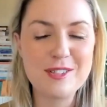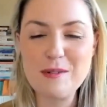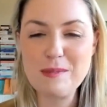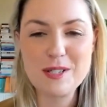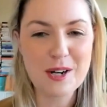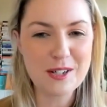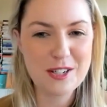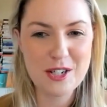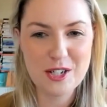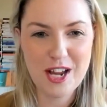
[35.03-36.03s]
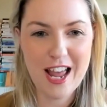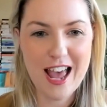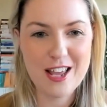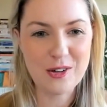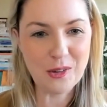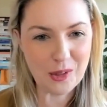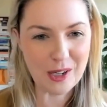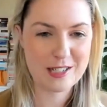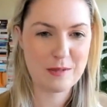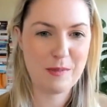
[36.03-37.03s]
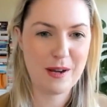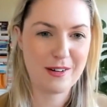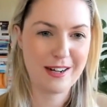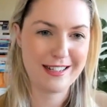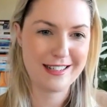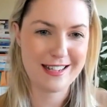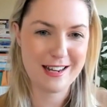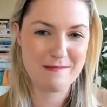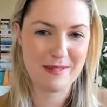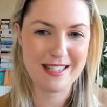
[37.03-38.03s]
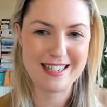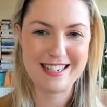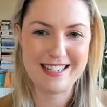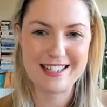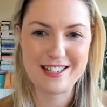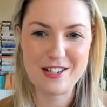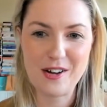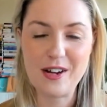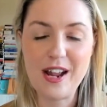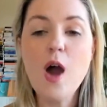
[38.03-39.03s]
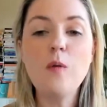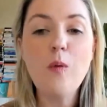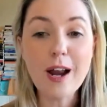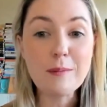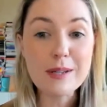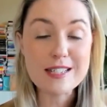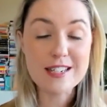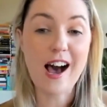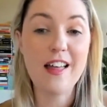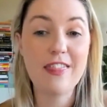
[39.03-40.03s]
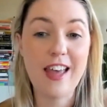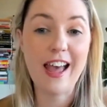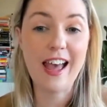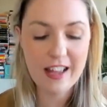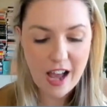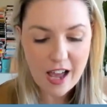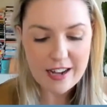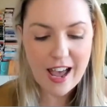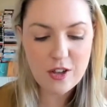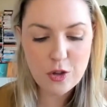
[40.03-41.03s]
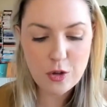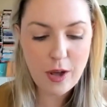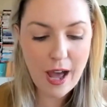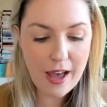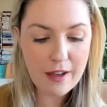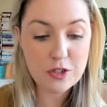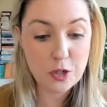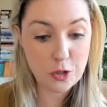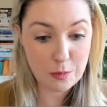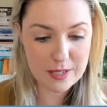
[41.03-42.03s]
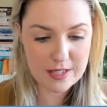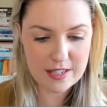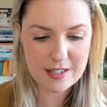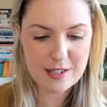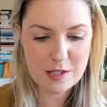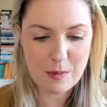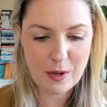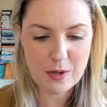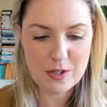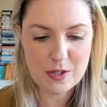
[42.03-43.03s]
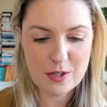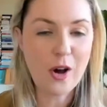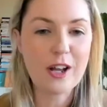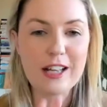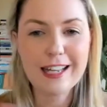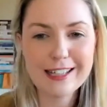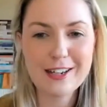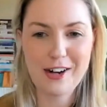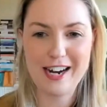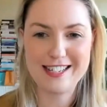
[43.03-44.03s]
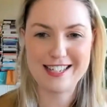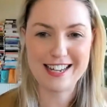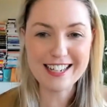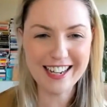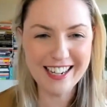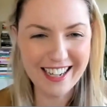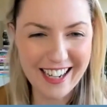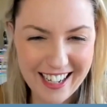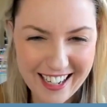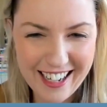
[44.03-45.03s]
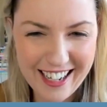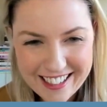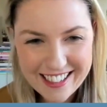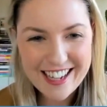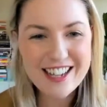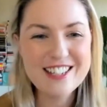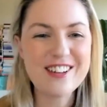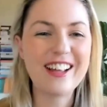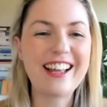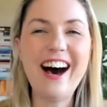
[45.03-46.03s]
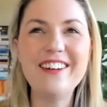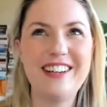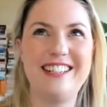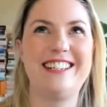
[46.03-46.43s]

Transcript: super stoked to share your experience in business. So why don't we start there? Now, you have two businesses because you're clearly crazy. So I can't wait